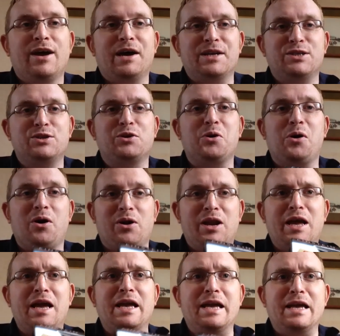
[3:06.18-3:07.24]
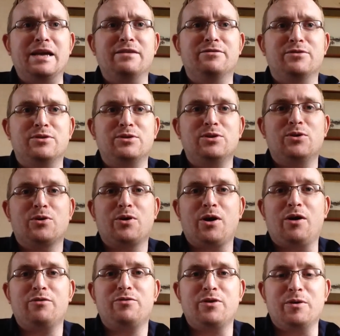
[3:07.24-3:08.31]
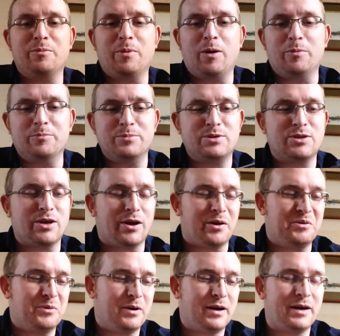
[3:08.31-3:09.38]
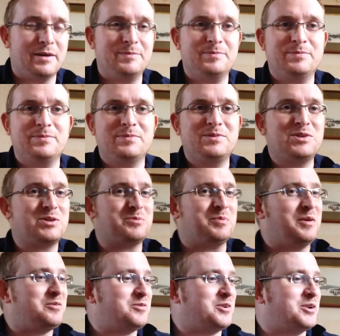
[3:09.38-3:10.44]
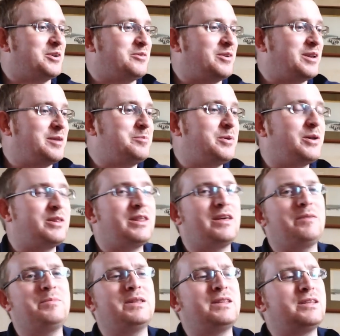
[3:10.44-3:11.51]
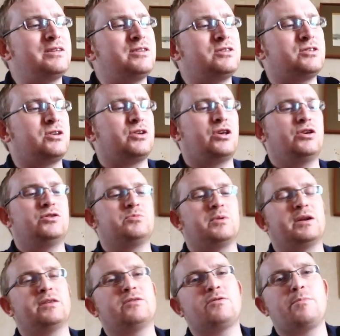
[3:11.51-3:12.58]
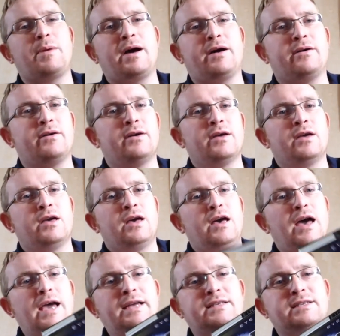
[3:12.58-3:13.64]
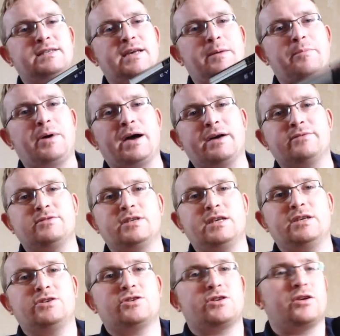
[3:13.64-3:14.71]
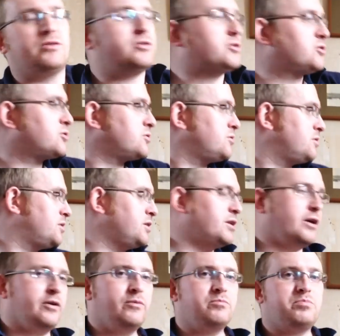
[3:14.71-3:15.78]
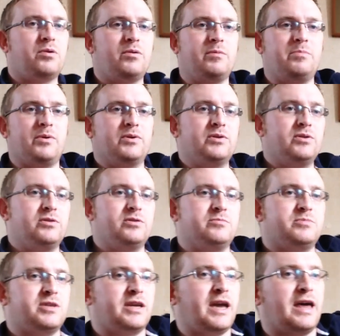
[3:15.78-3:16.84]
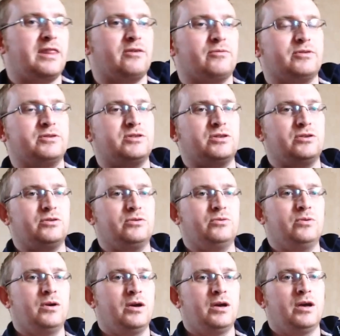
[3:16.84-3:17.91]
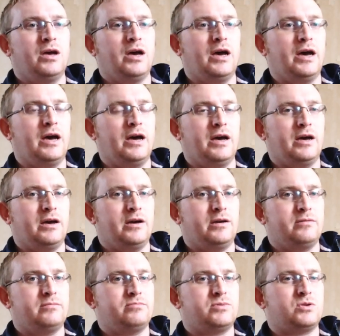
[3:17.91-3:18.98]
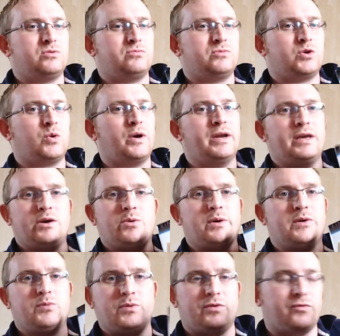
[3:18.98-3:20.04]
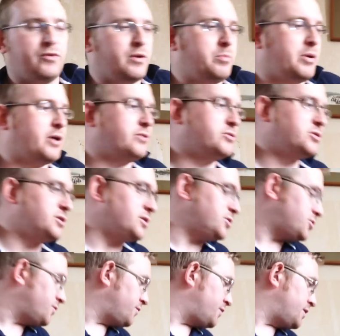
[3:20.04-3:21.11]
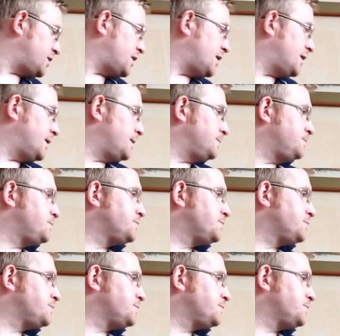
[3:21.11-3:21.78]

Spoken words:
And she got an evil look off her mum, so just a bit funny really. But, I mean, there's not huge money. They're about £8–10 each, so there's just, you know, probably bundle them together and do 20 quid with free postage, something like